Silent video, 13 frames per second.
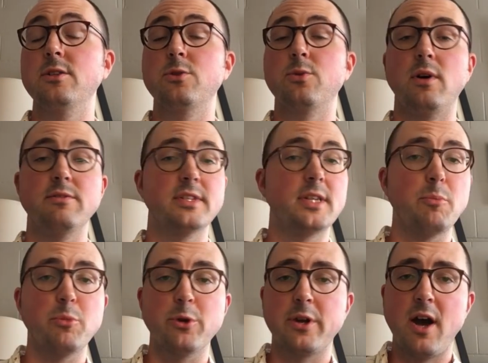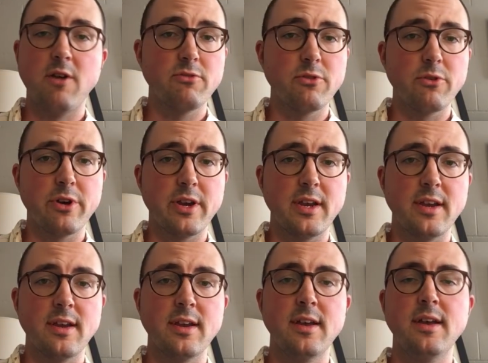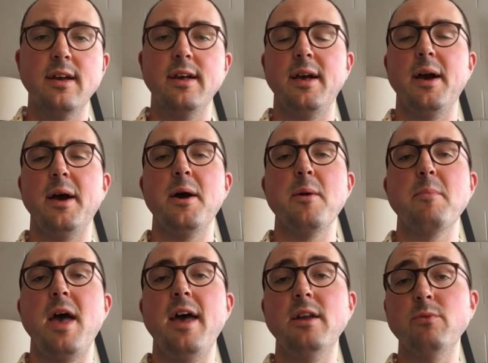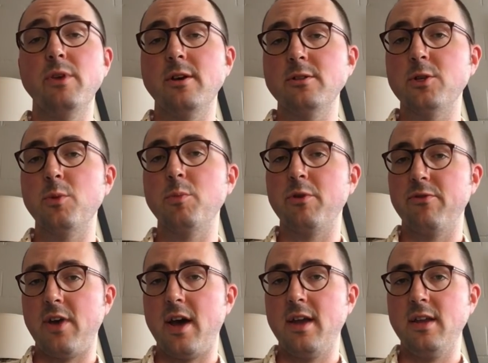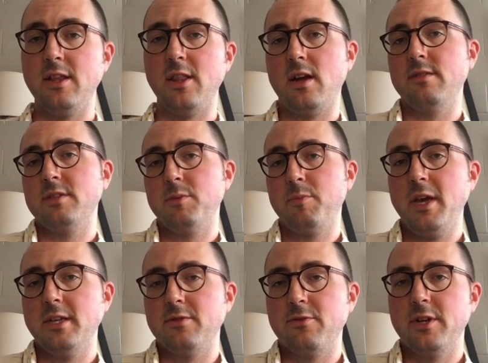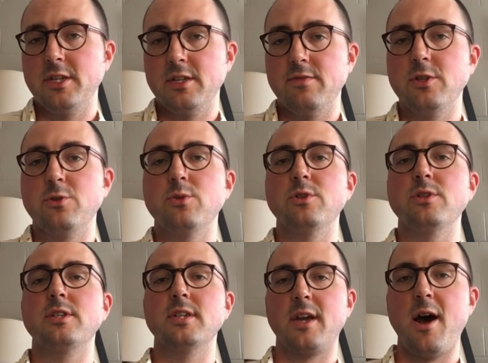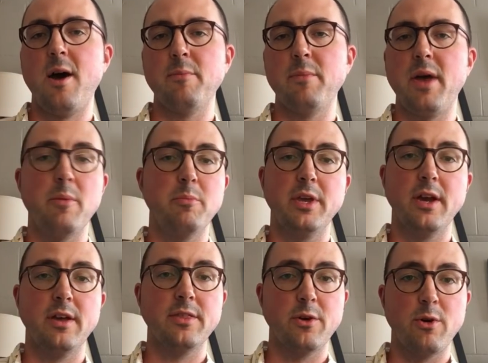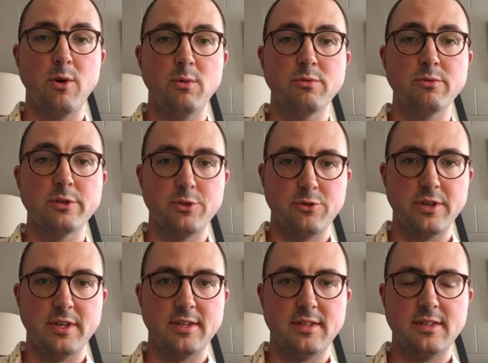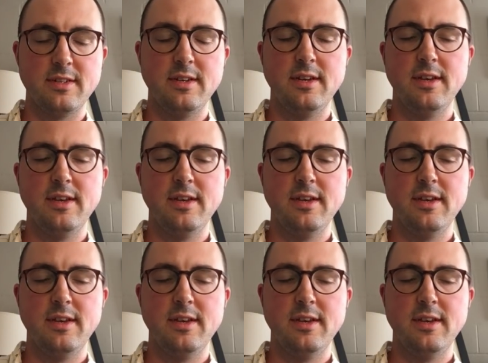12-step recovery, and we also provide a lot of space for individuals to come and be on their own retreat.